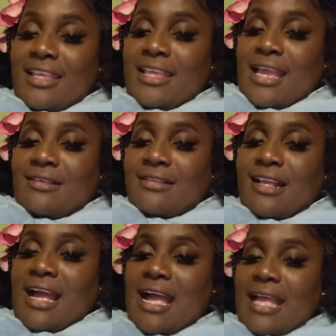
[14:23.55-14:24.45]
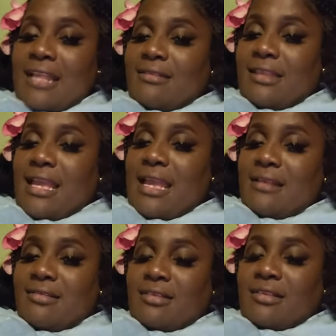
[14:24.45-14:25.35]
Yes, guys,
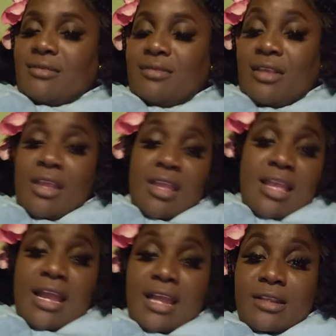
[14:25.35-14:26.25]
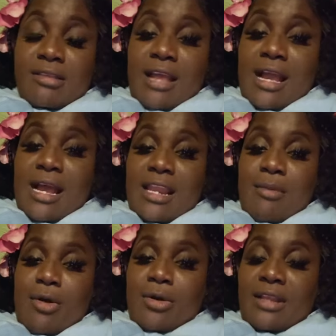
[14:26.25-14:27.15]
yes. And it's all
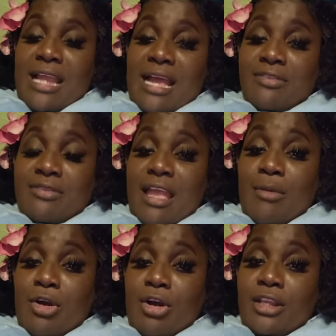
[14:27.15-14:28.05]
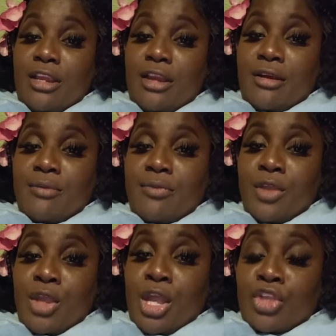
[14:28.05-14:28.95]
about the last time I got here.
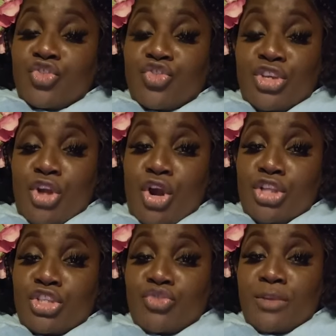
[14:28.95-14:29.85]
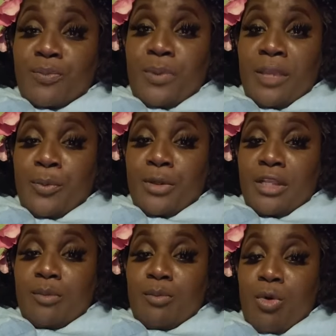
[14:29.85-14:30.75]
300 people
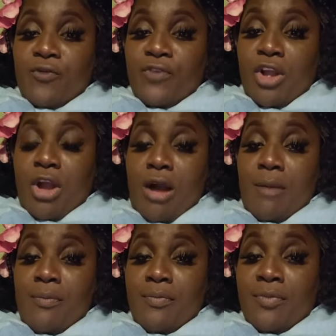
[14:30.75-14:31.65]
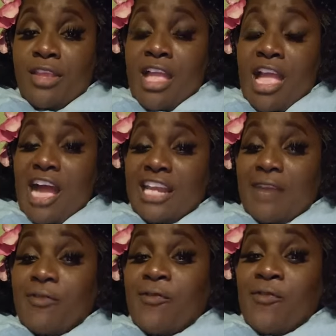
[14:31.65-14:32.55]
did book for come. And
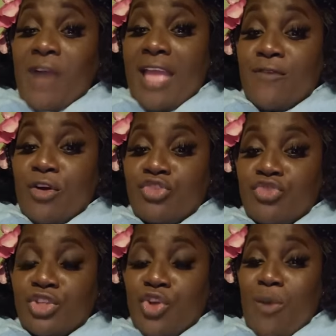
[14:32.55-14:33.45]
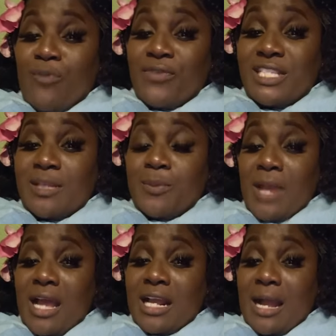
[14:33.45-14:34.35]
a 500 come for see the
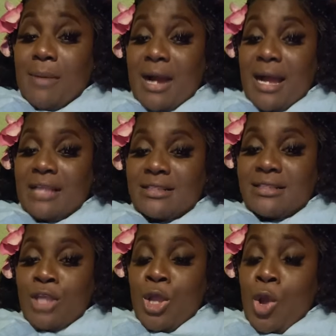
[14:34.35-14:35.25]
Planka boss.